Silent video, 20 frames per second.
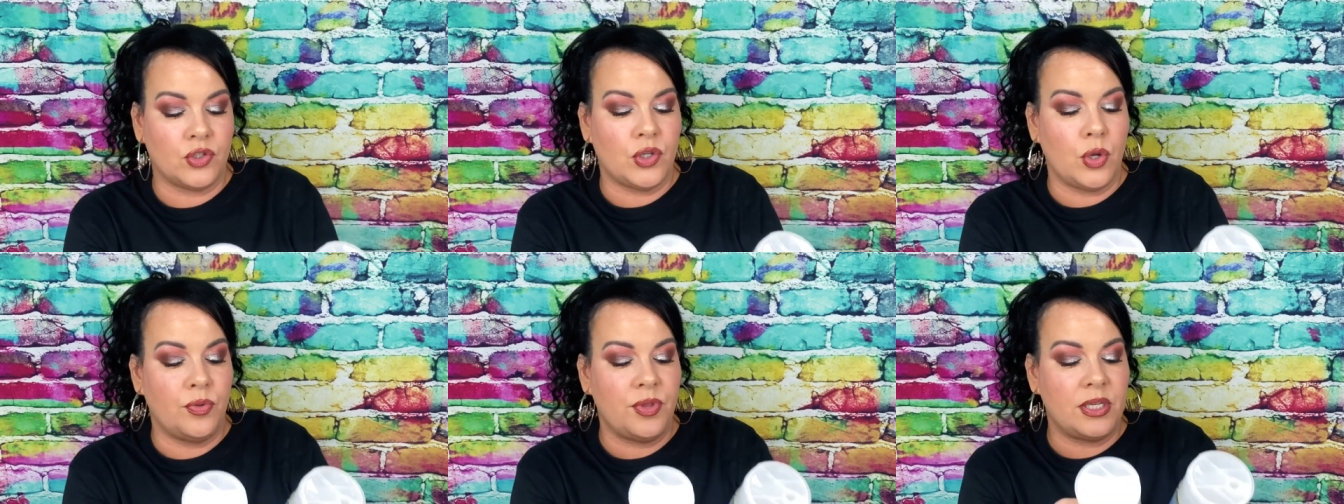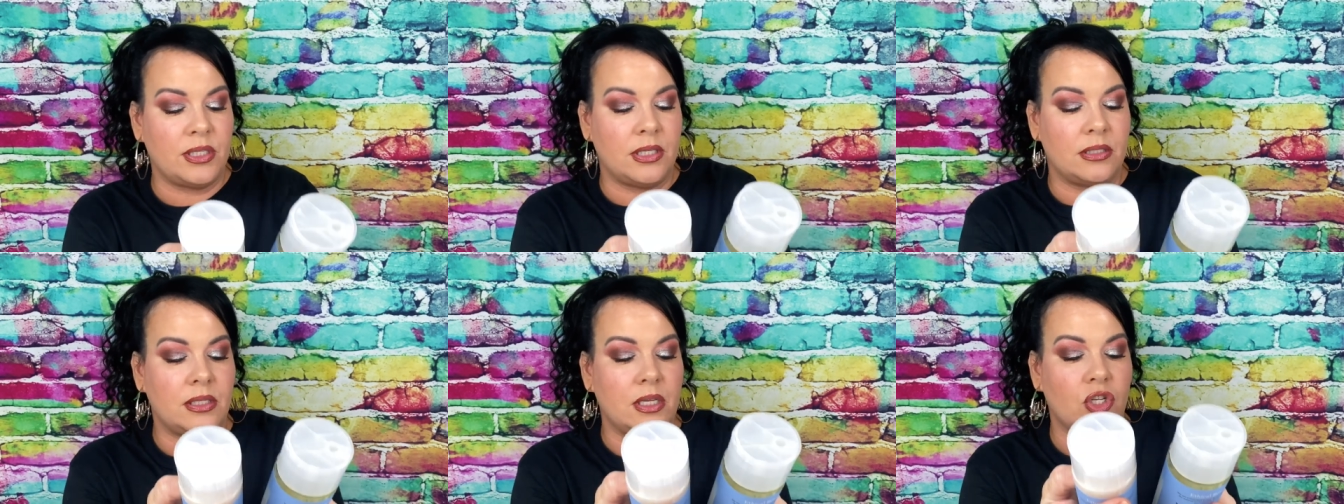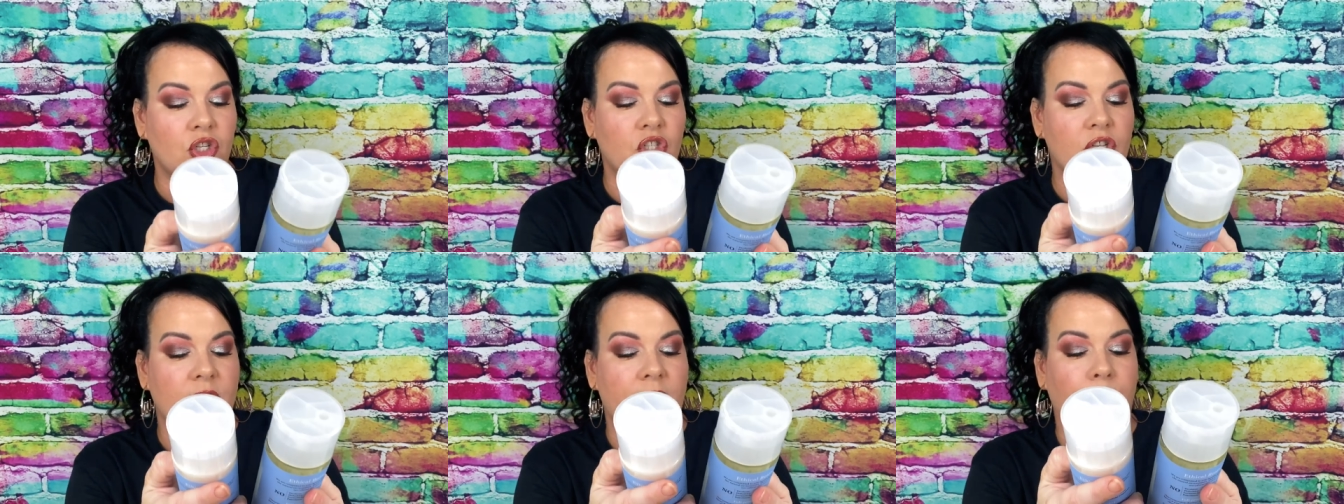So this is
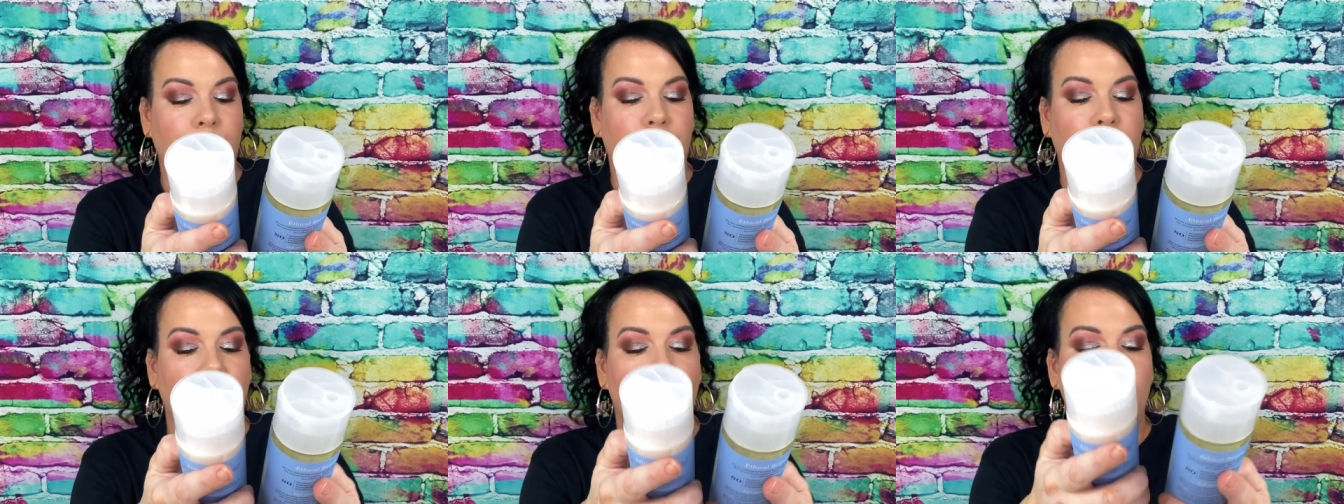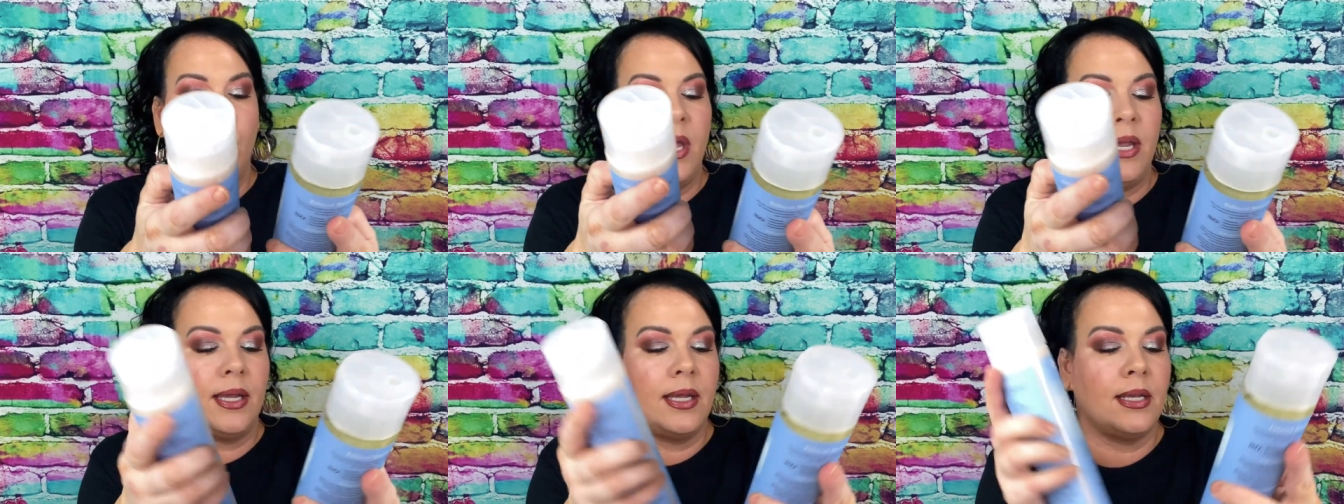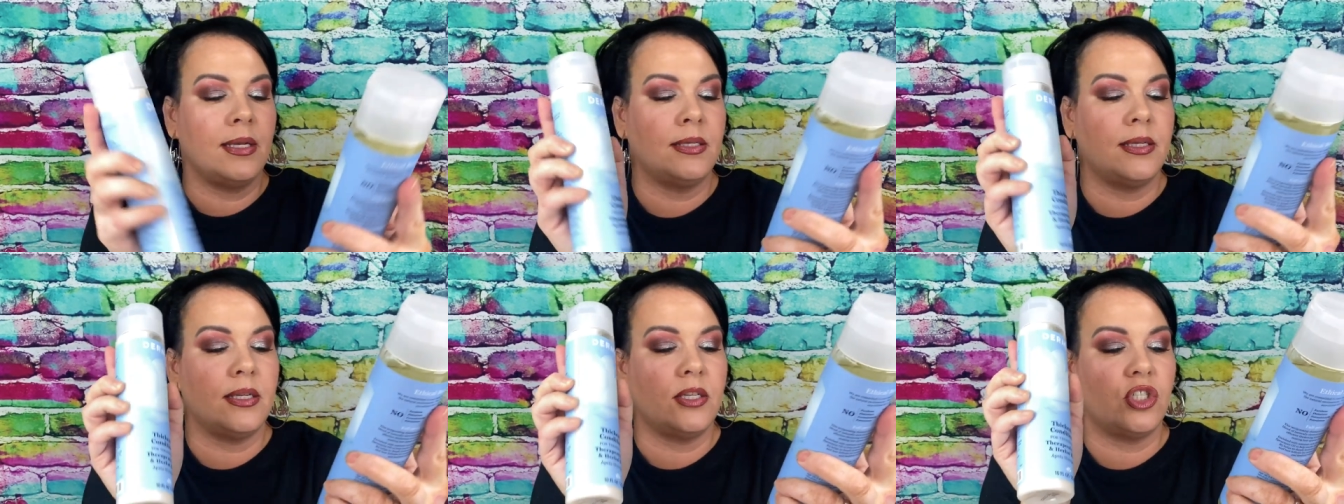a shampoo and
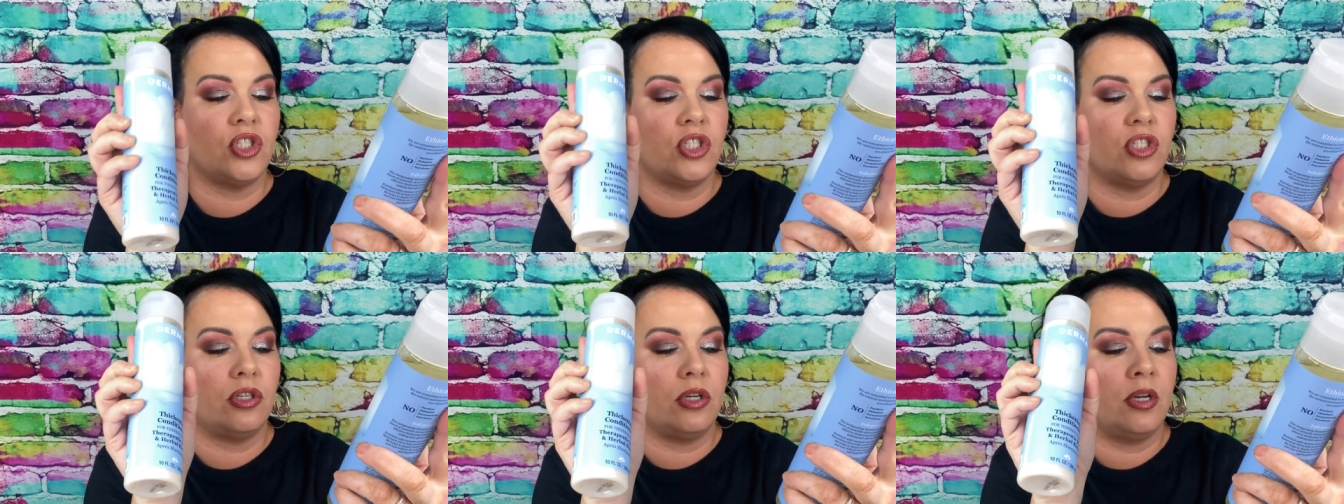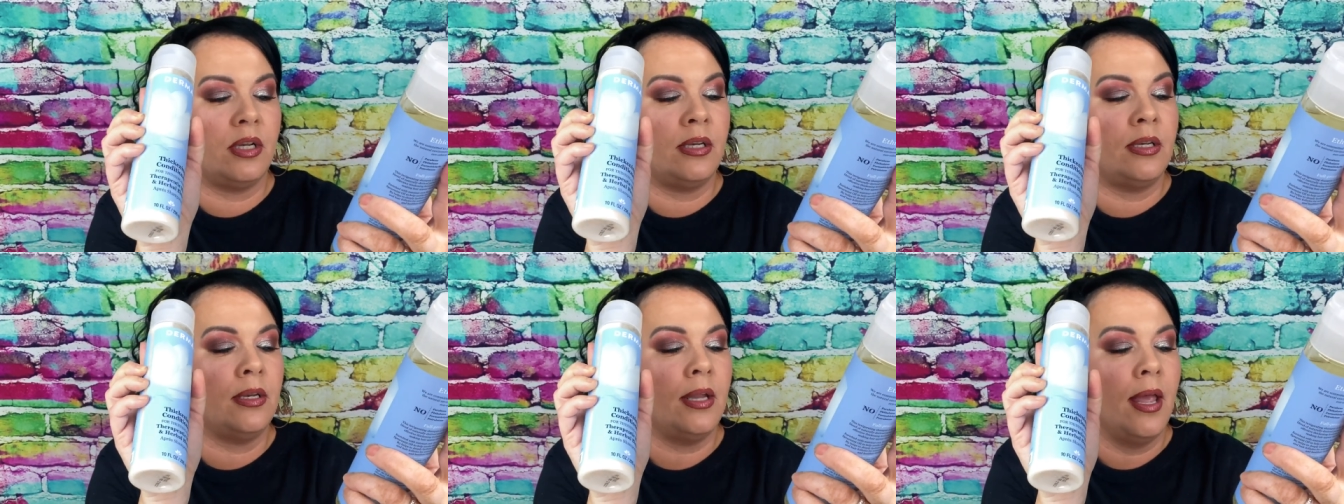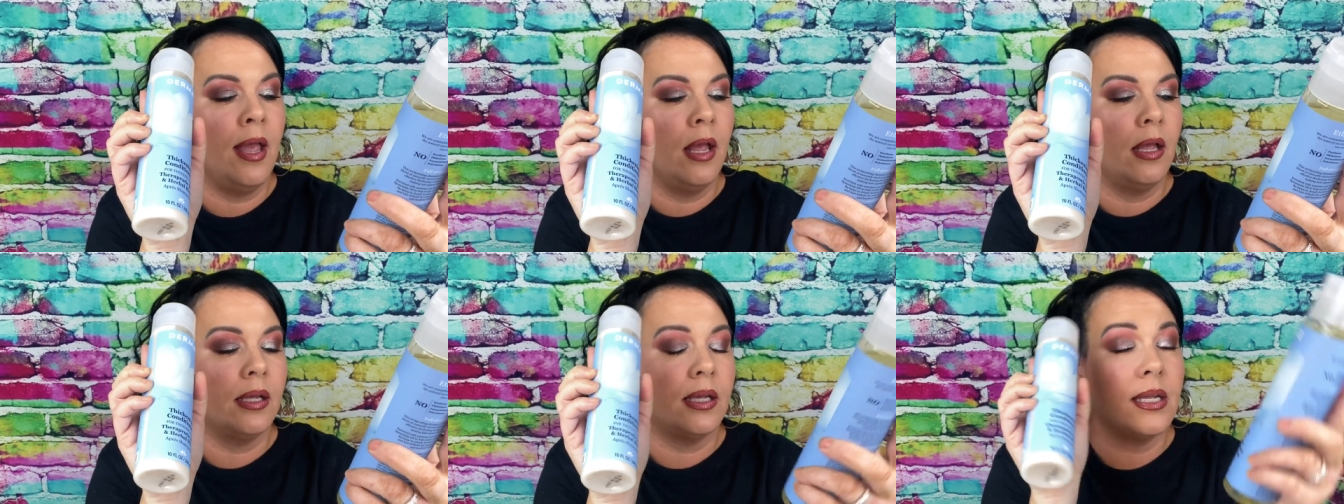conditioner,
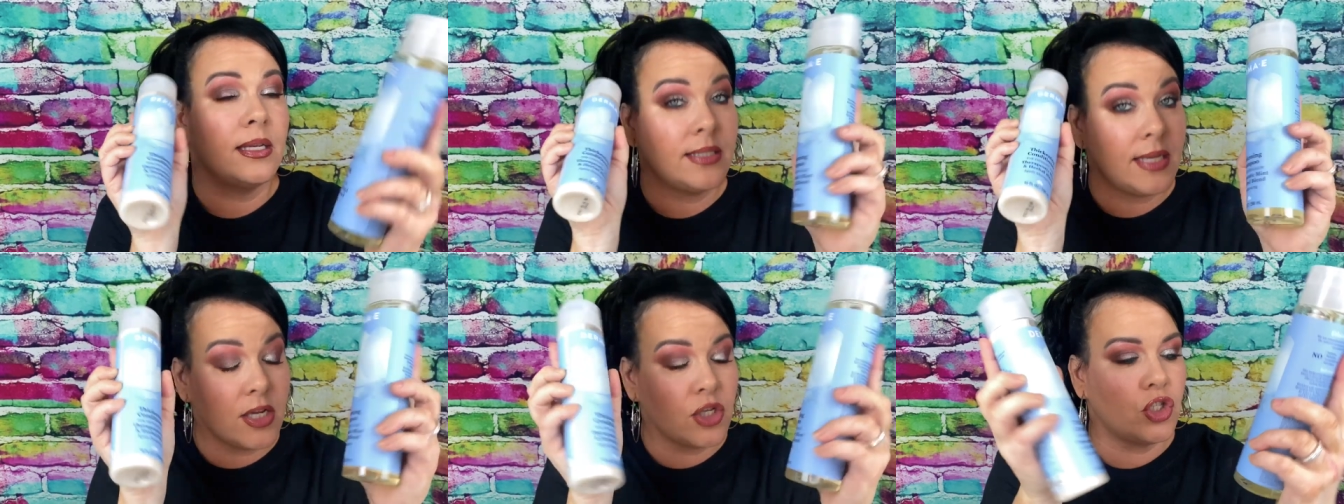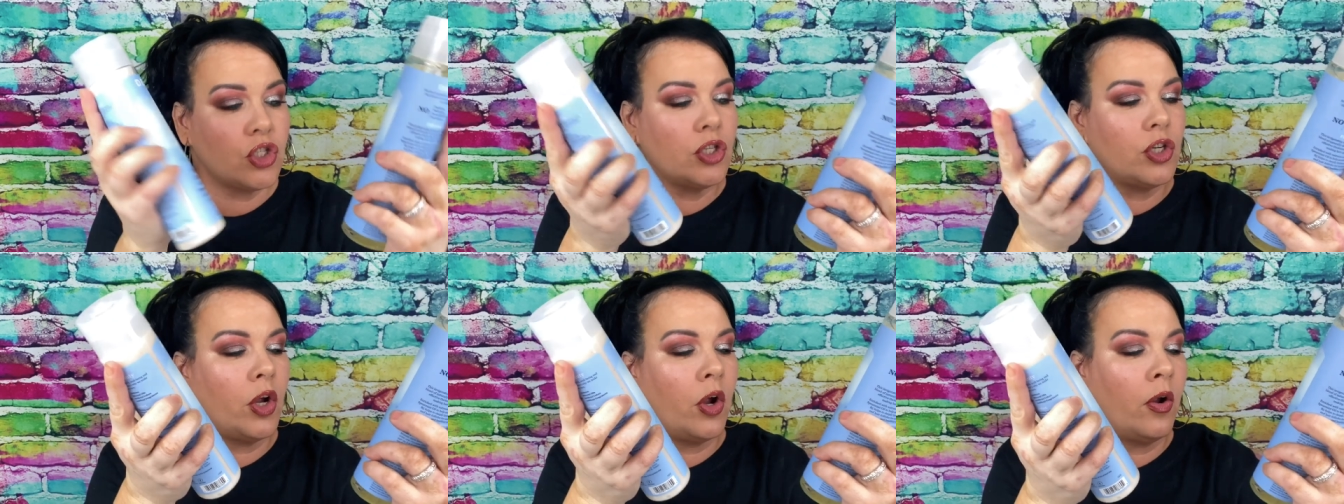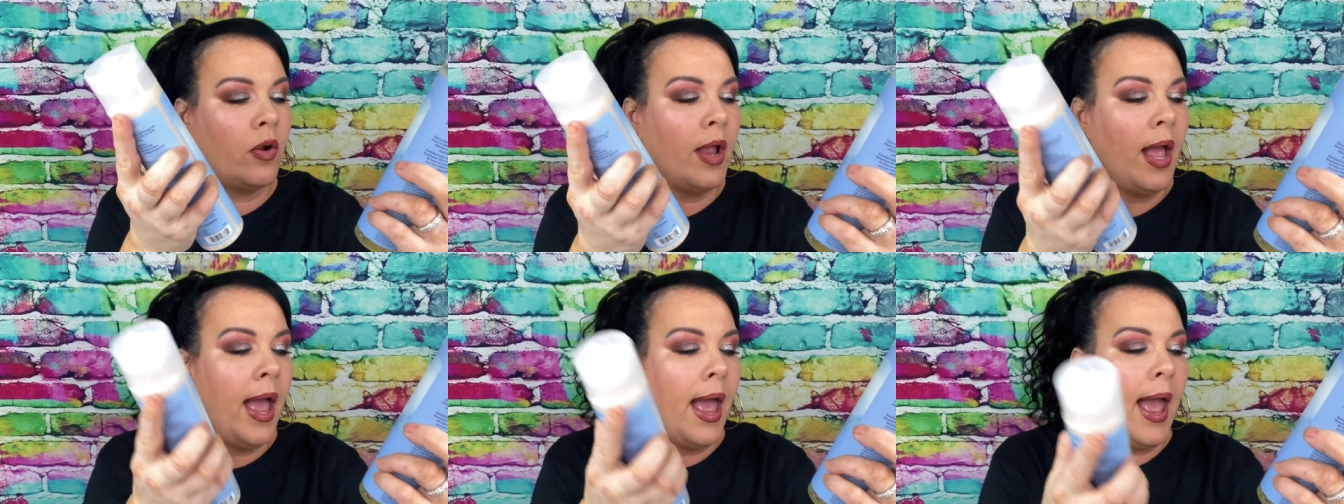
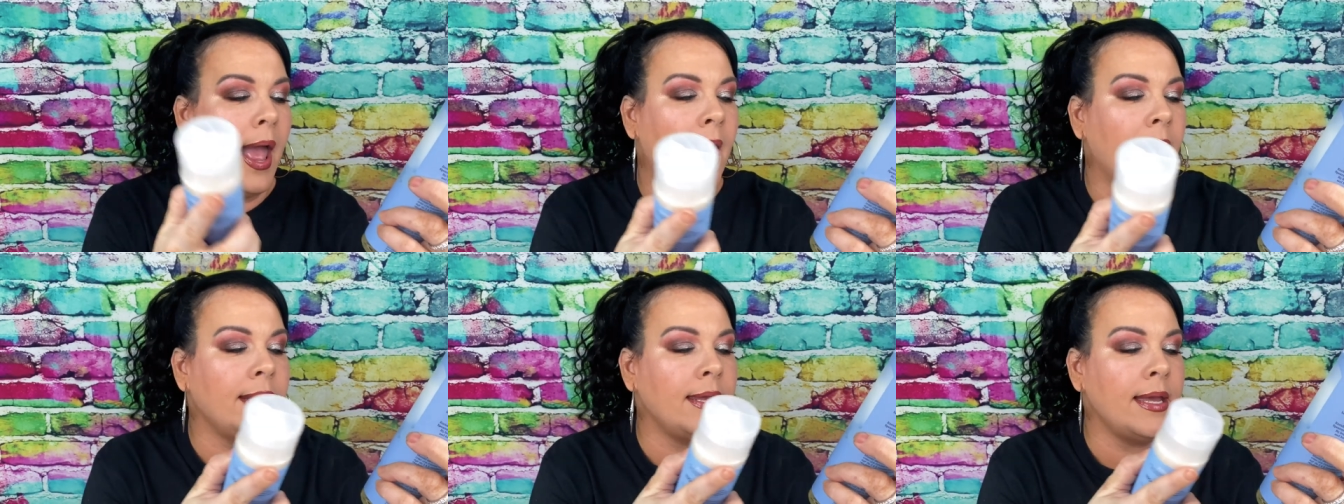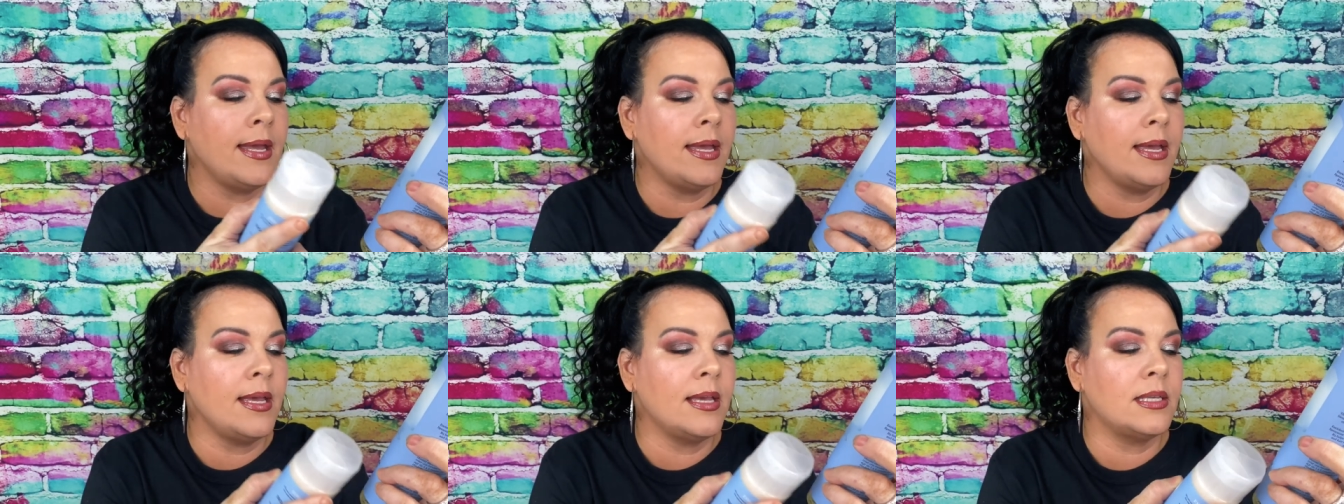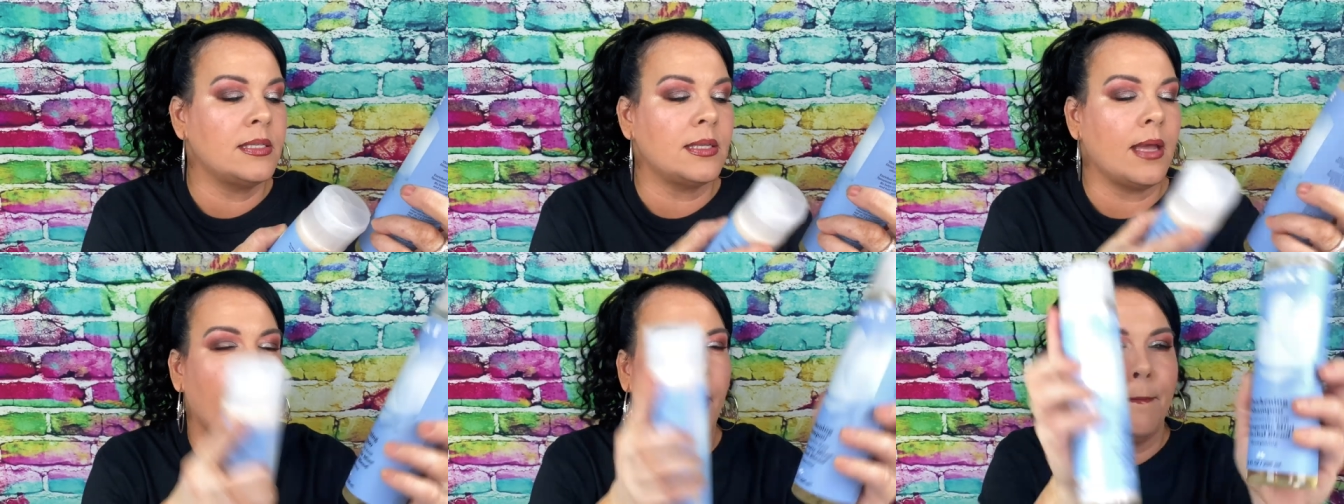conditioner, and it
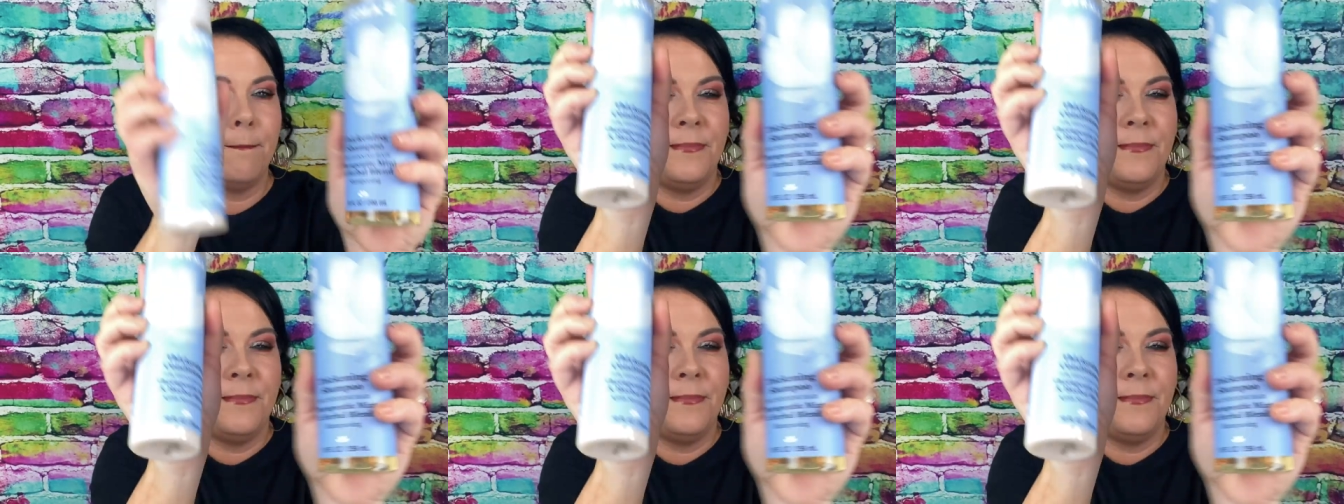is a